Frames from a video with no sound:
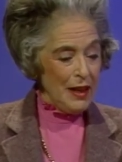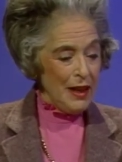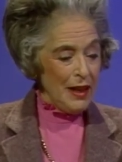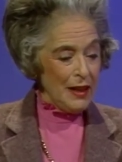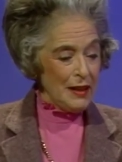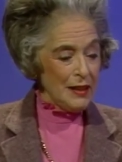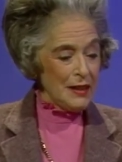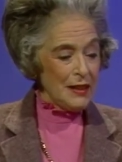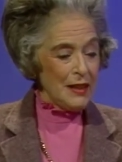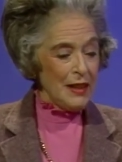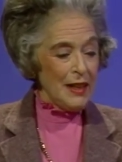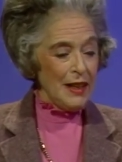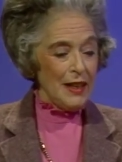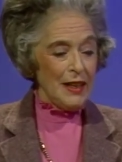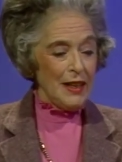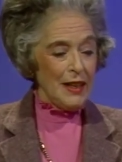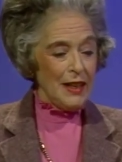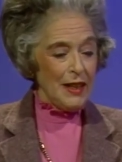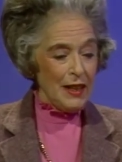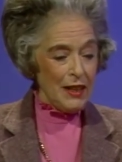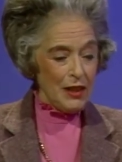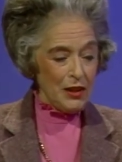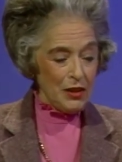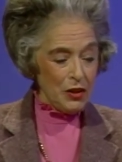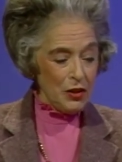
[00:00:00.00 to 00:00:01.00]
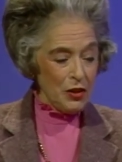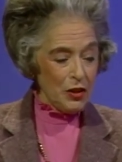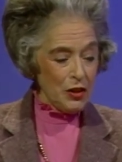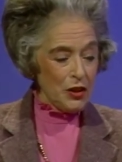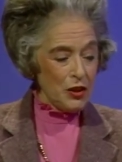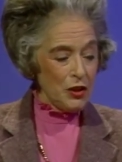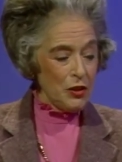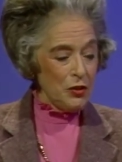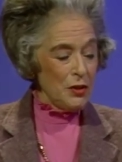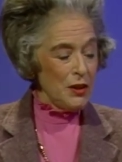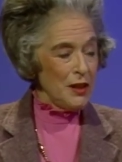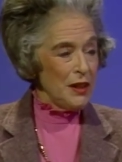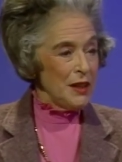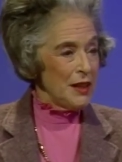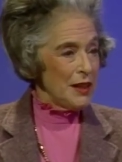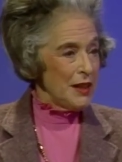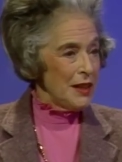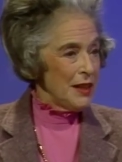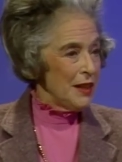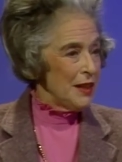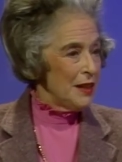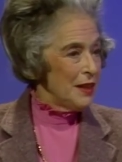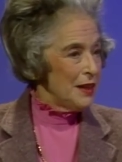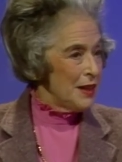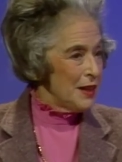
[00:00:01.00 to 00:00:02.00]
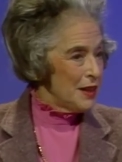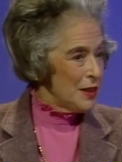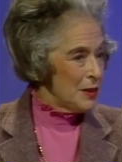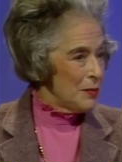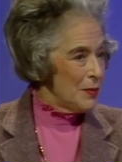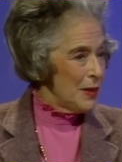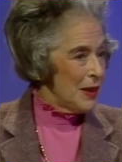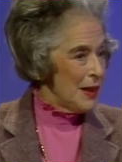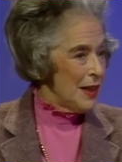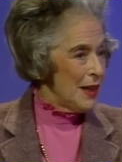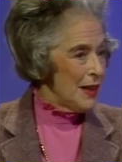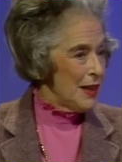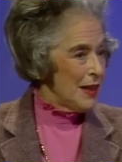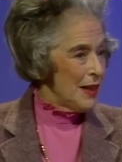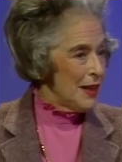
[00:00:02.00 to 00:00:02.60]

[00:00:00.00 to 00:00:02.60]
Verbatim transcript: and said, it is your duty to kill this man,